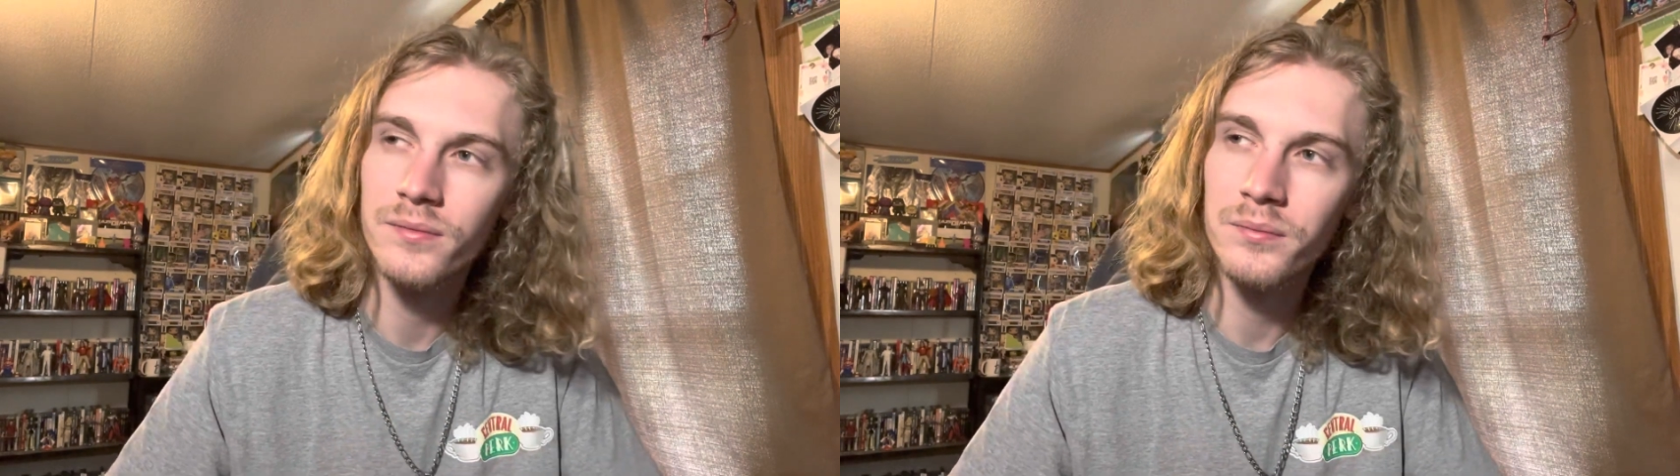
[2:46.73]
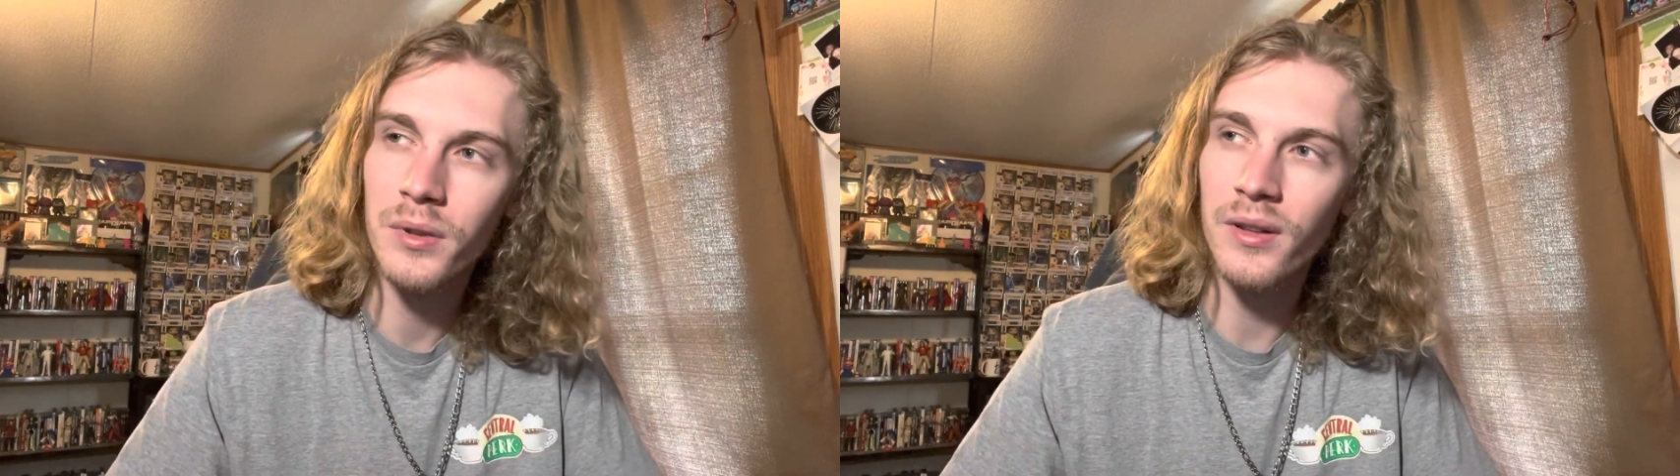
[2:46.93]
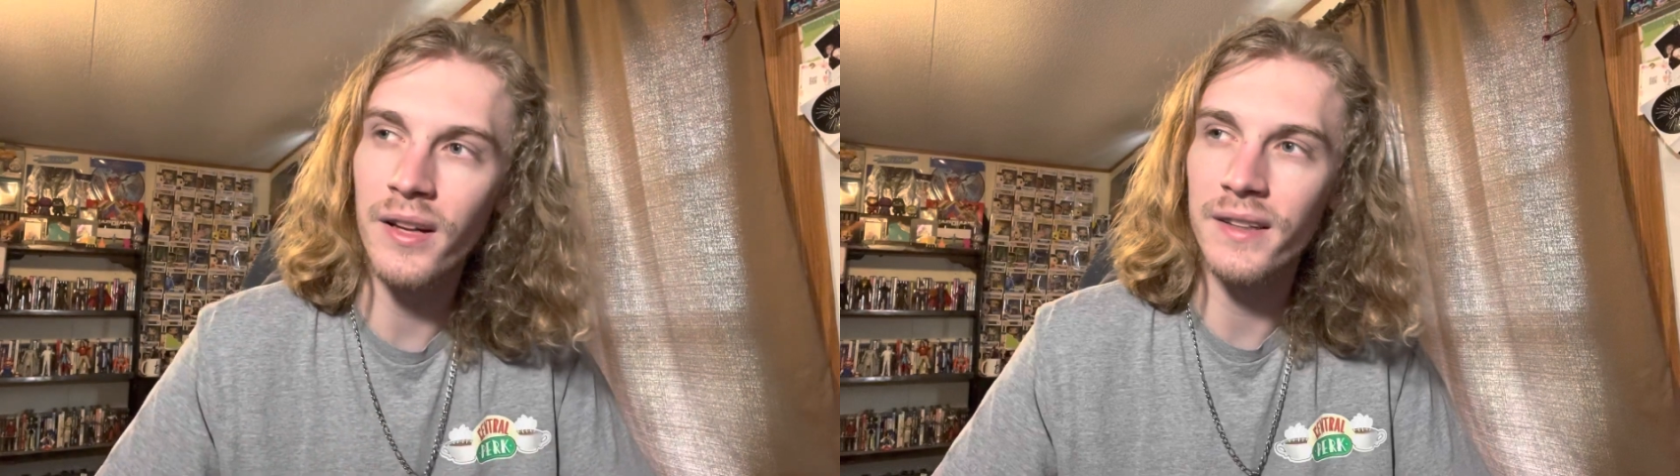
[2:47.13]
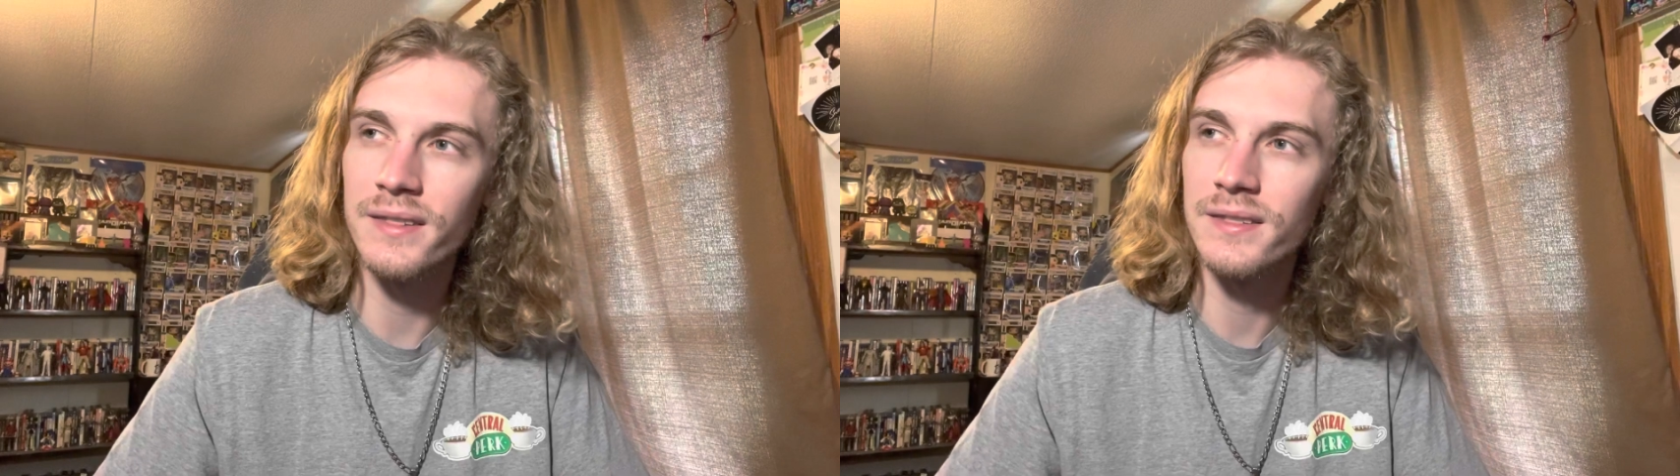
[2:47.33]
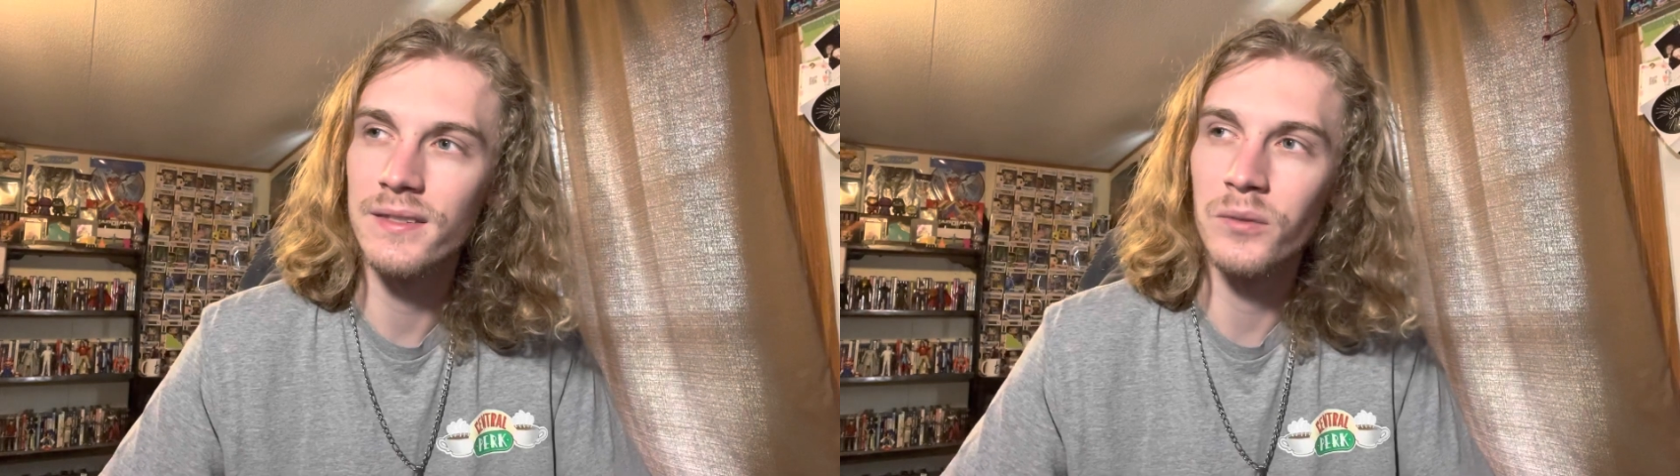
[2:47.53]
but like,
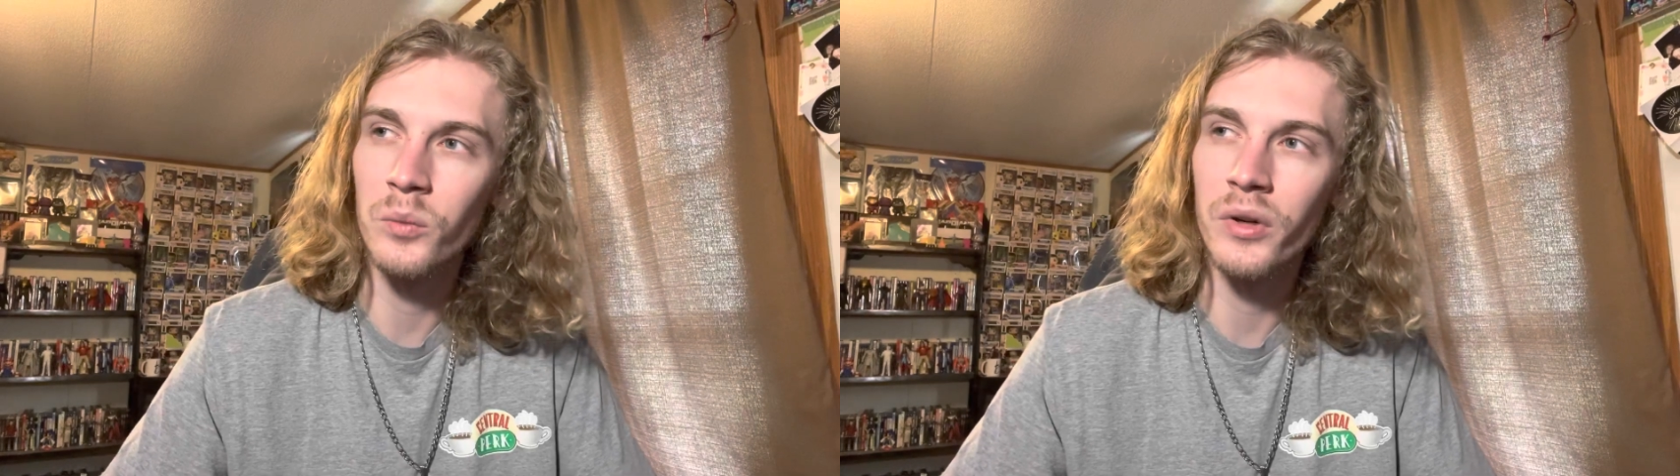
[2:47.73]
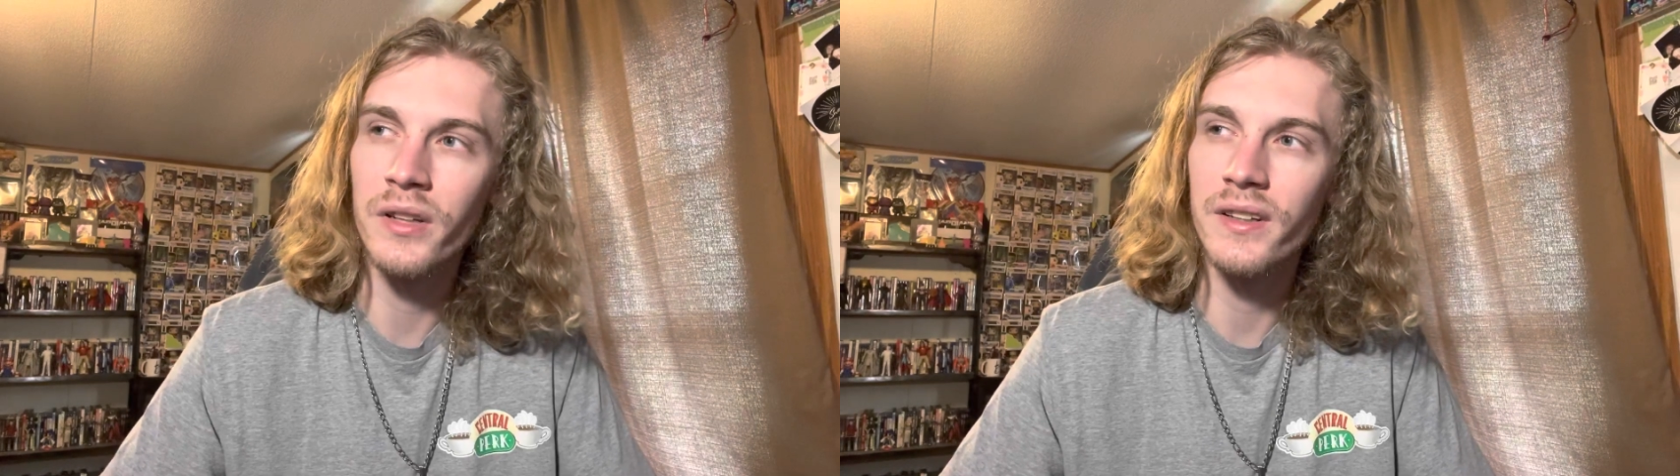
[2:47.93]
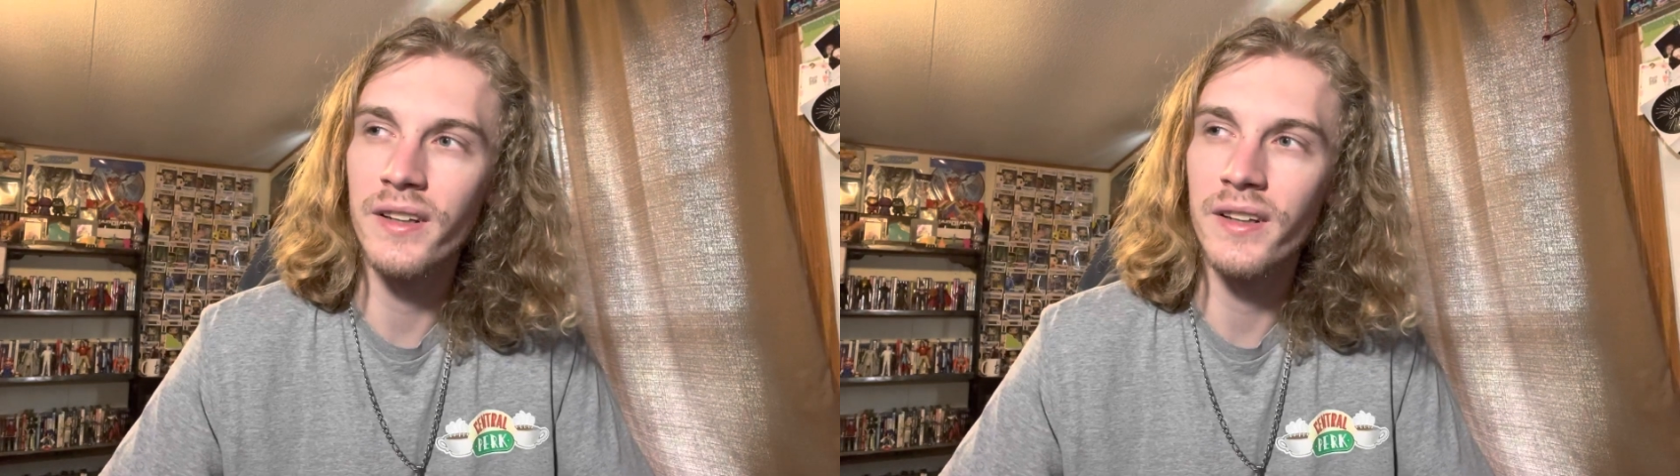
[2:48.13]
would it